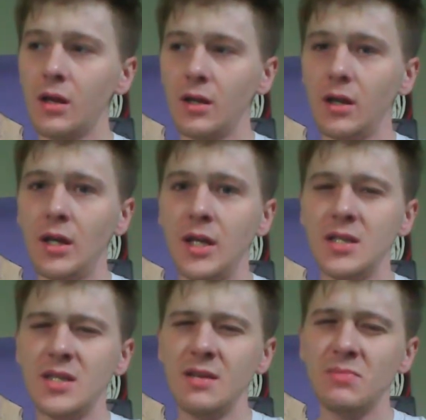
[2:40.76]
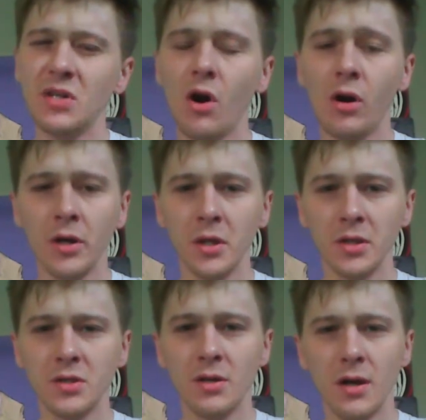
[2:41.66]
he seems
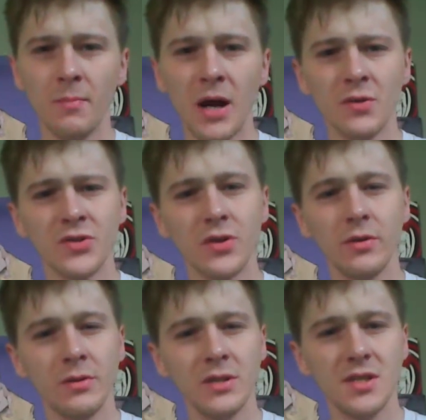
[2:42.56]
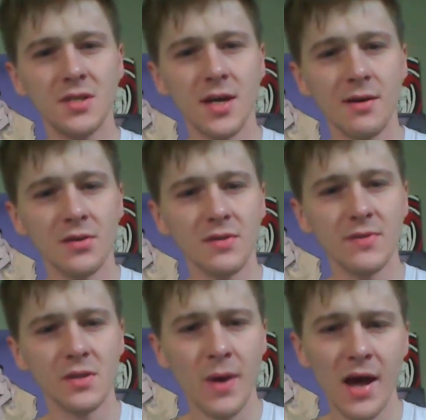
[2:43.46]
guarded about certain details of
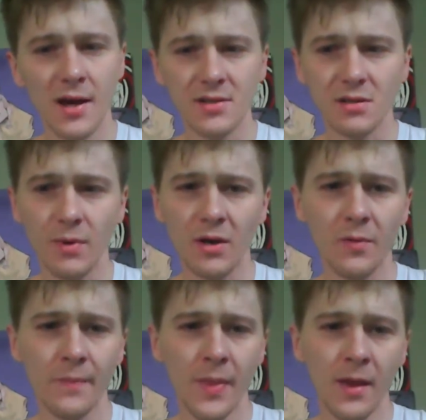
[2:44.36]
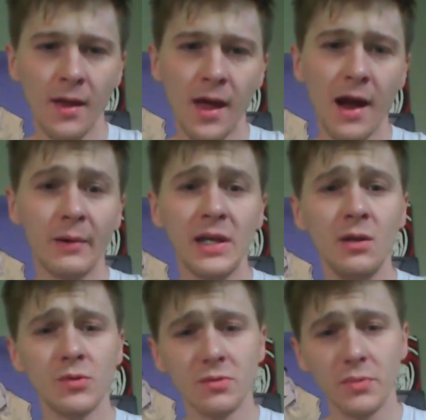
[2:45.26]
his past, about how he
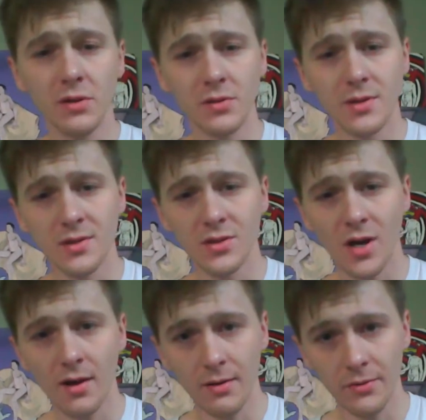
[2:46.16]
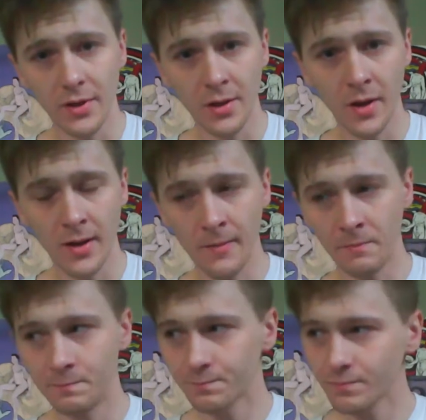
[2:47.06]
was abused as a child,
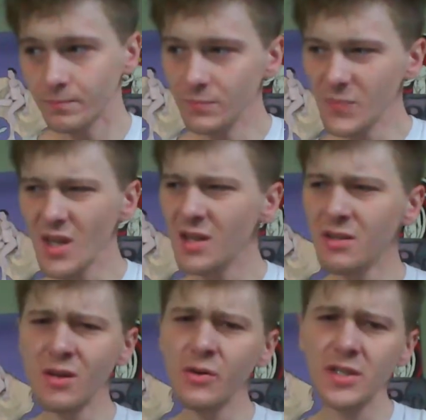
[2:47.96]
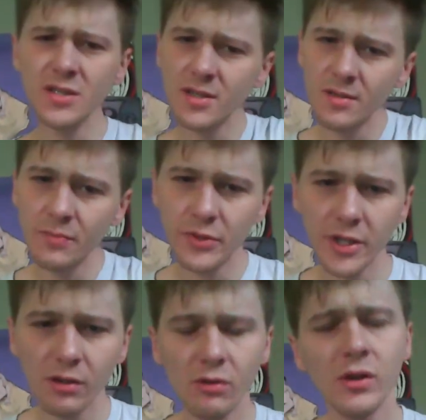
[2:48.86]
and he just didn't
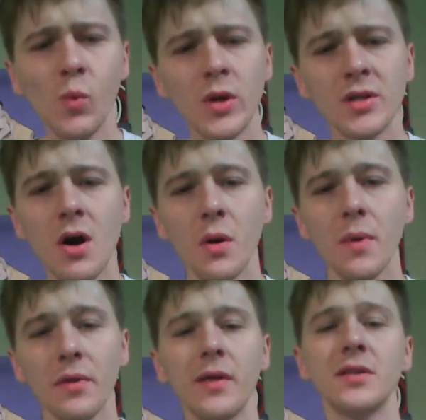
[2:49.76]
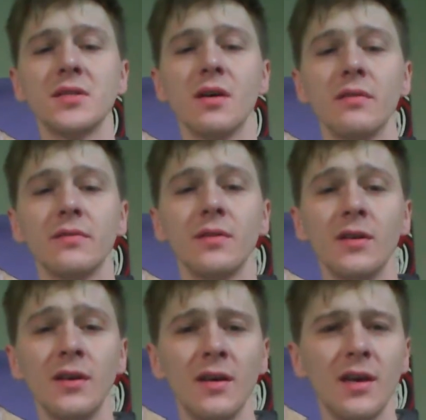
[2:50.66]
particularly want to talk about that stuff,
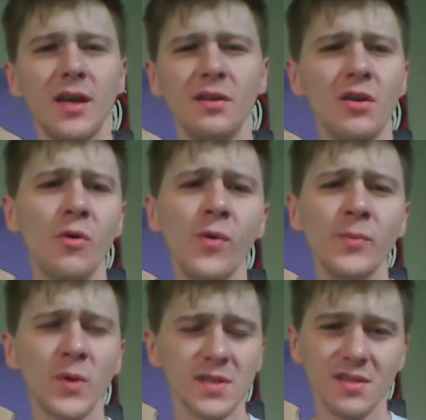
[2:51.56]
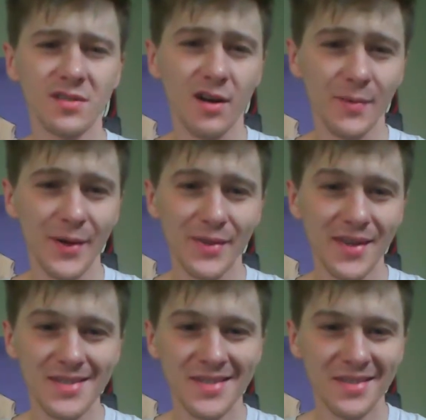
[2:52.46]
and no one wants to talk about
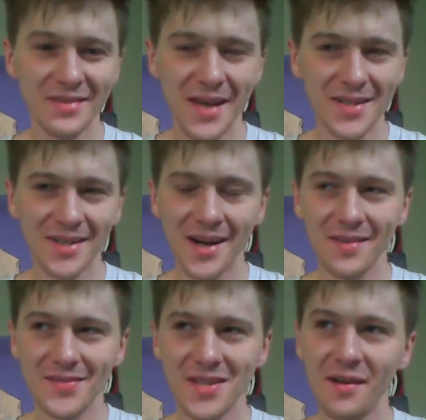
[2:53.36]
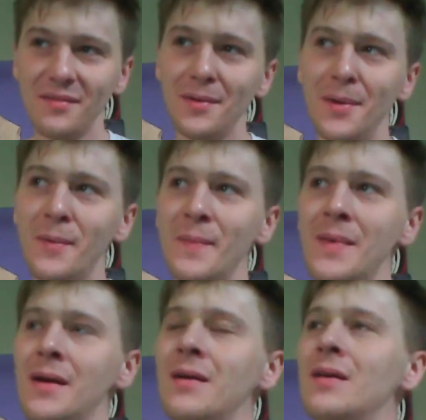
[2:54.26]
that kind of stuff.
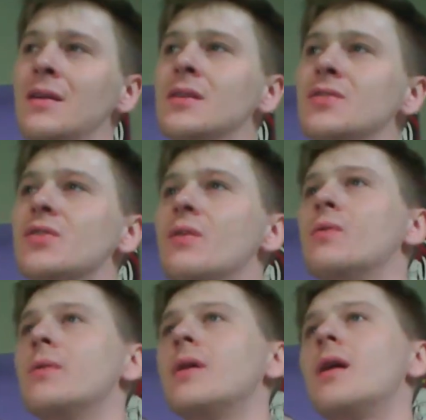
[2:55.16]
So